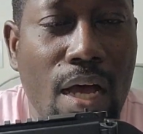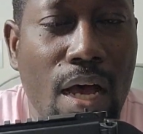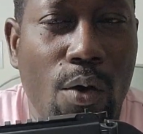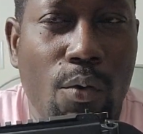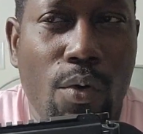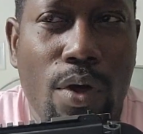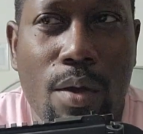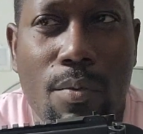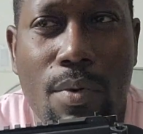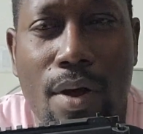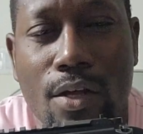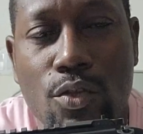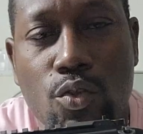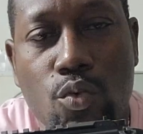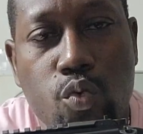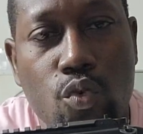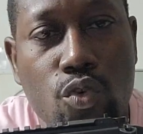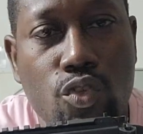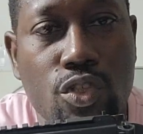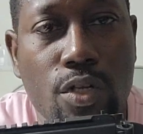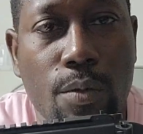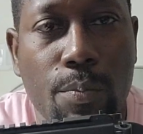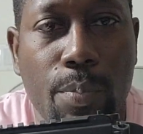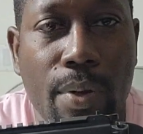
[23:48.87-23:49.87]
I weigh about
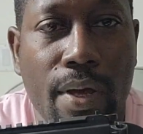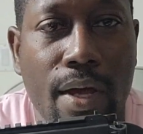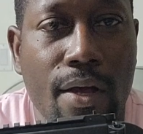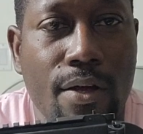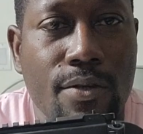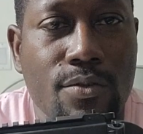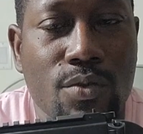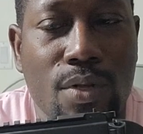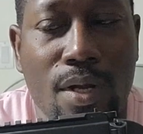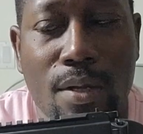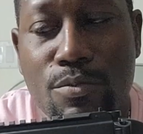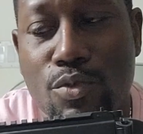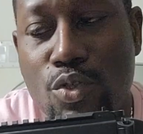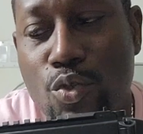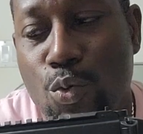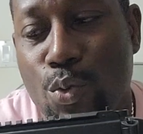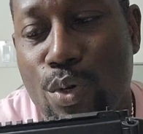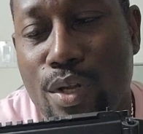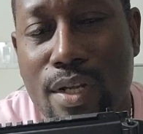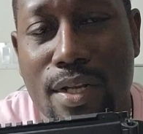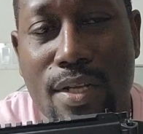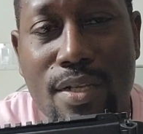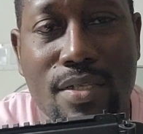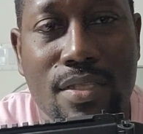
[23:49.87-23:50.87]
200 pounds and I'm
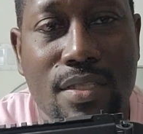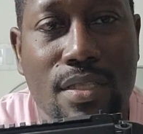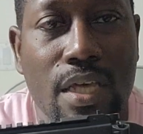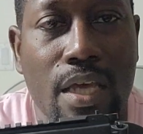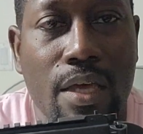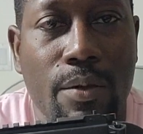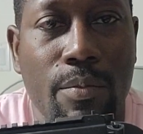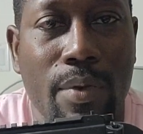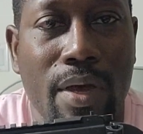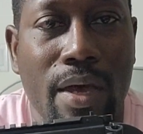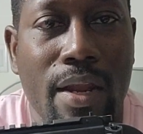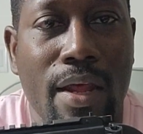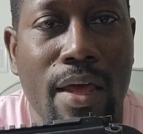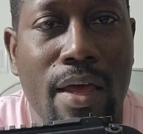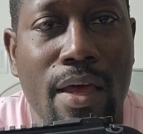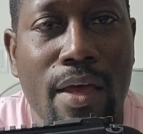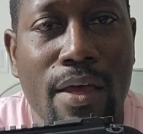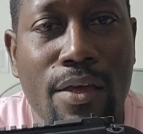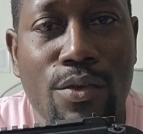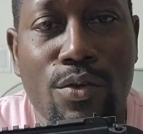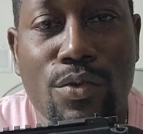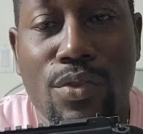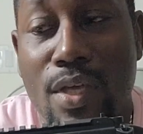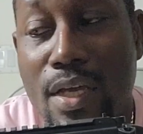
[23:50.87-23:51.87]
shooting this thing, man.
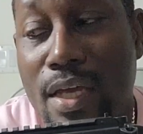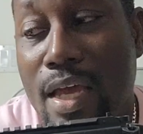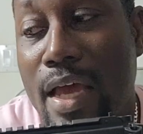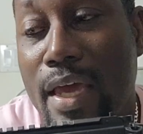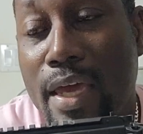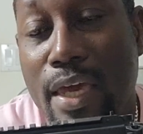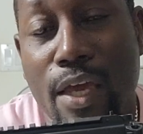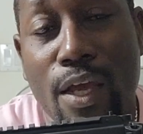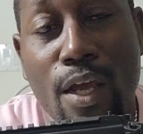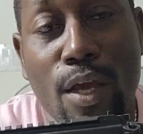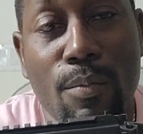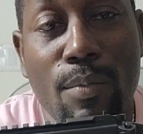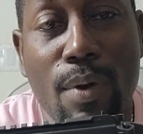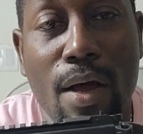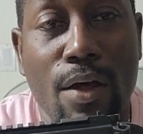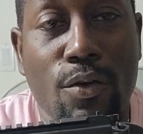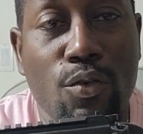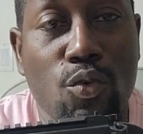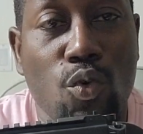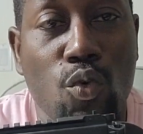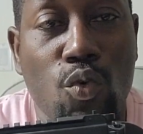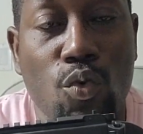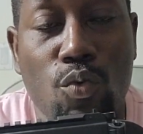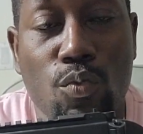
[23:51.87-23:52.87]
You think I care about
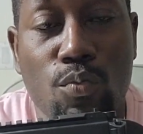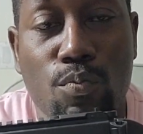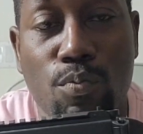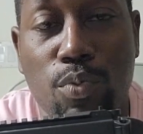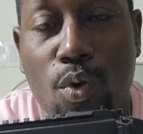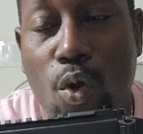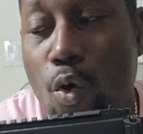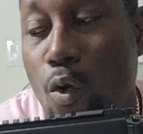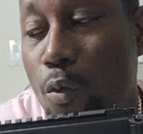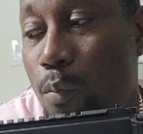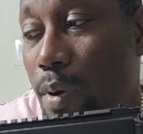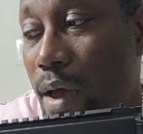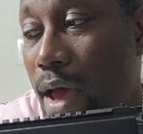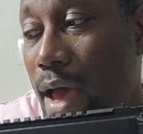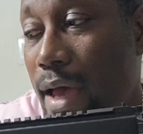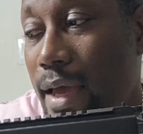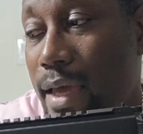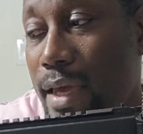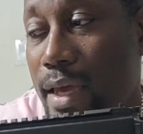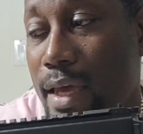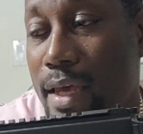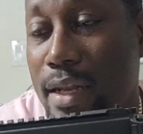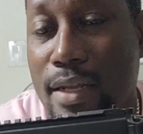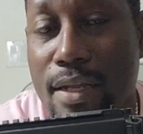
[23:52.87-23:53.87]
no
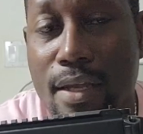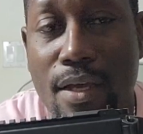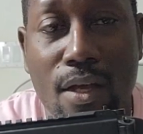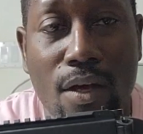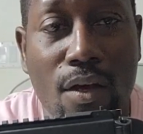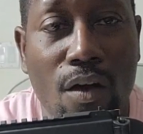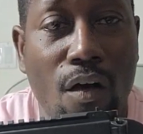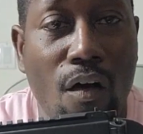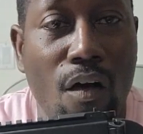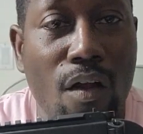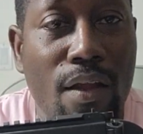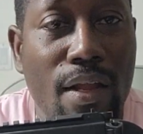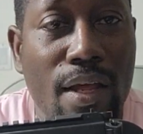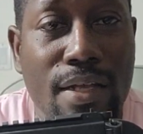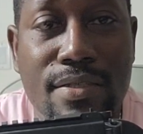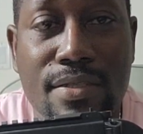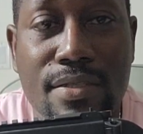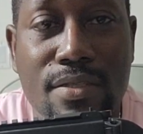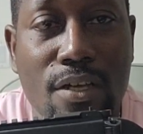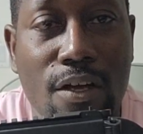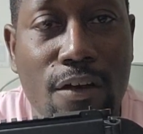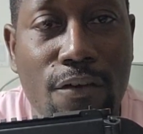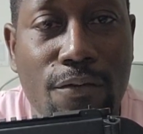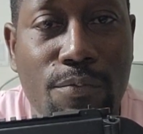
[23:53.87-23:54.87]
blowback and all that
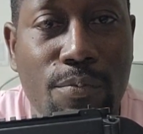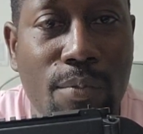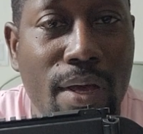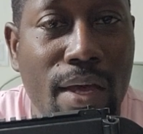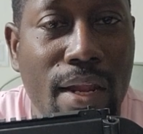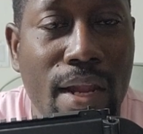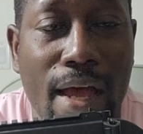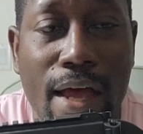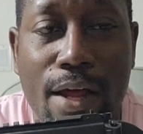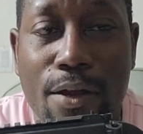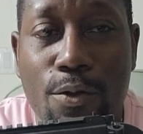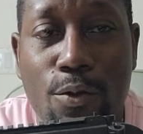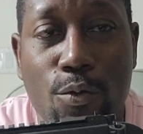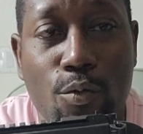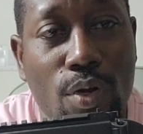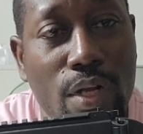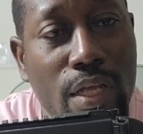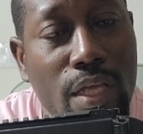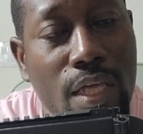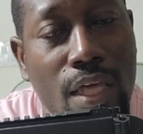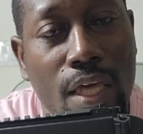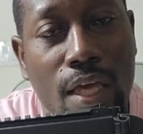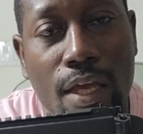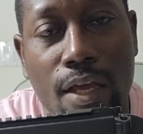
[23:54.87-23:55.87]
stuff, man? I don't
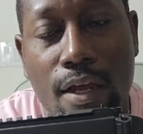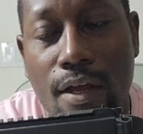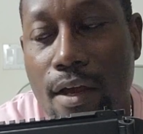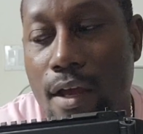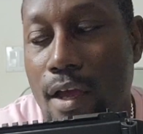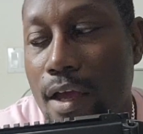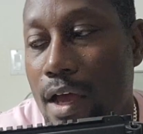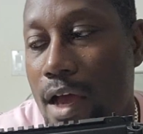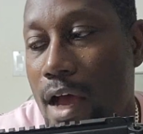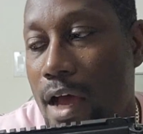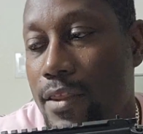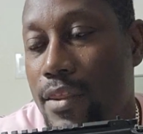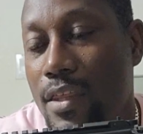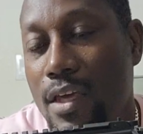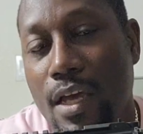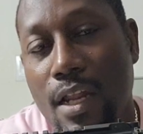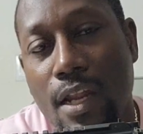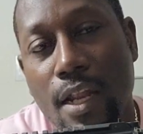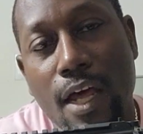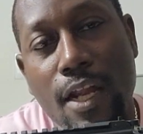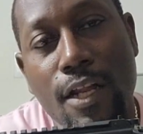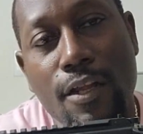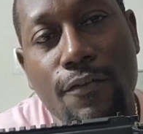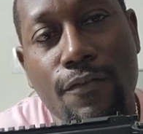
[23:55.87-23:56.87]
really care. I think a
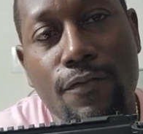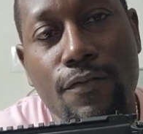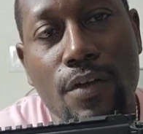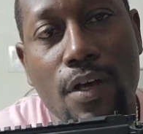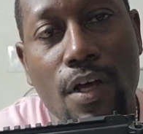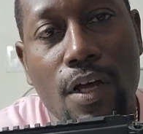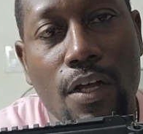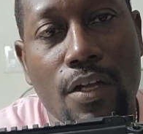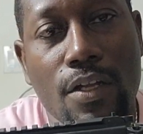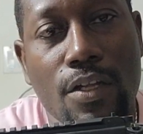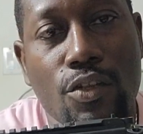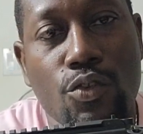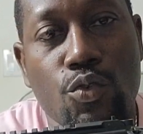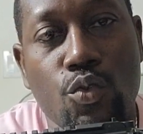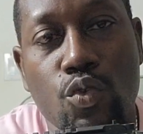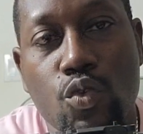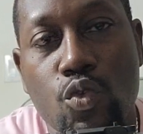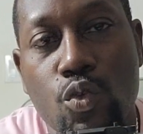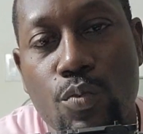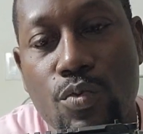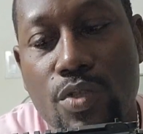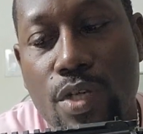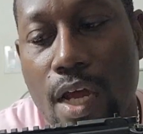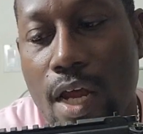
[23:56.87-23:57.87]
lot of the
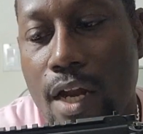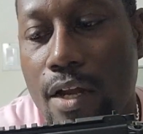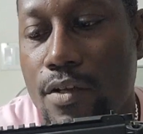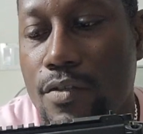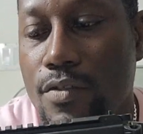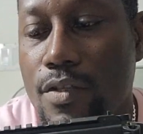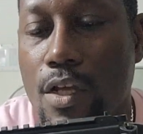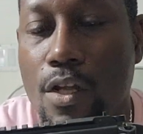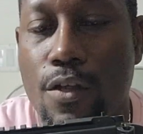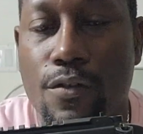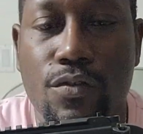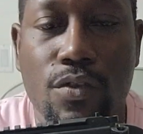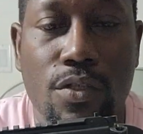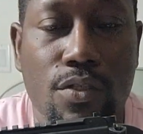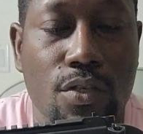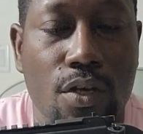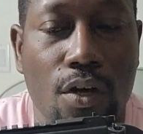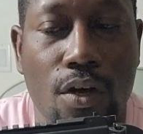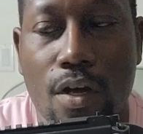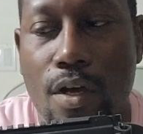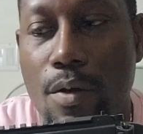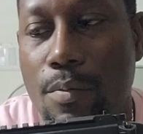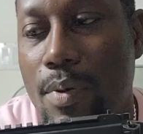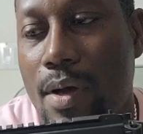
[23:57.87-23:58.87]
YouTube channels, they look to
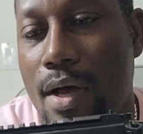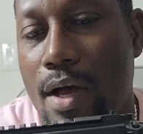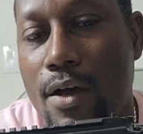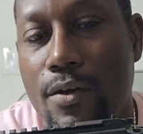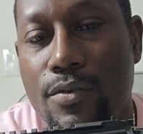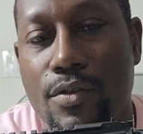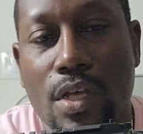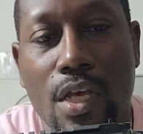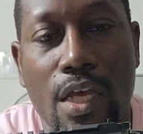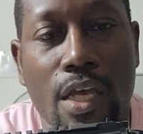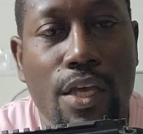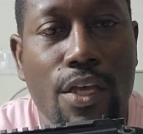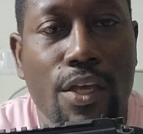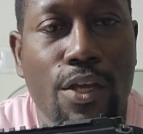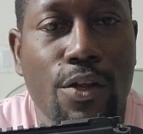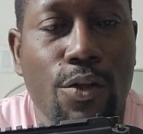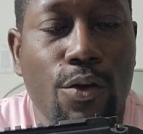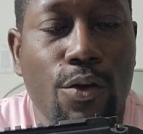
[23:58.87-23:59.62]
talk about, the